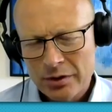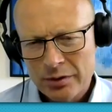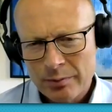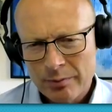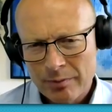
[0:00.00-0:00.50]

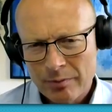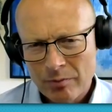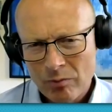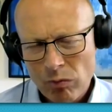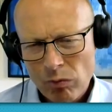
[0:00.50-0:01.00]
I think
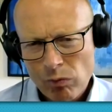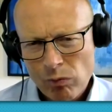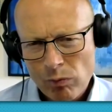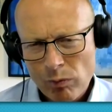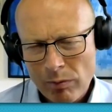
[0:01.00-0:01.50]

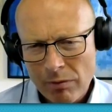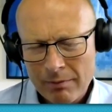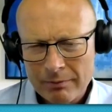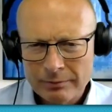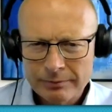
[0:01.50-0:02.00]
the
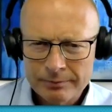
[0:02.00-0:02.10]
accountability